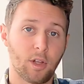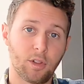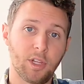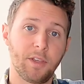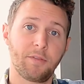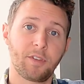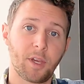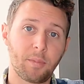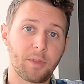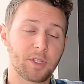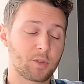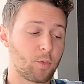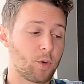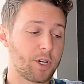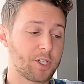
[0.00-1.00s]
I'll lift up
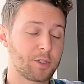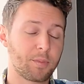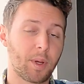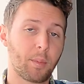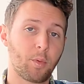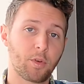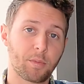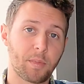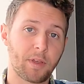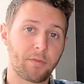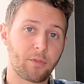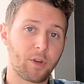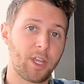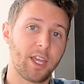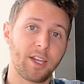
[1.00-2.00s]
this one inch bubble with my
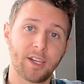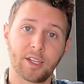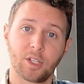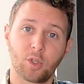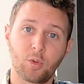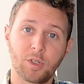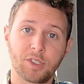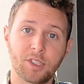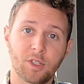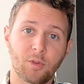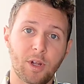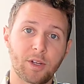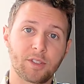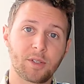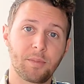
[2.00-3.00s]
free hand and twist it
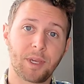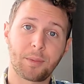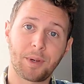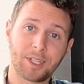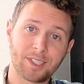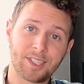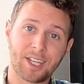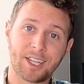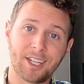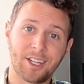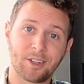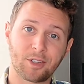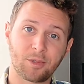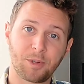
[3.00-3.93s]
around to make my second ear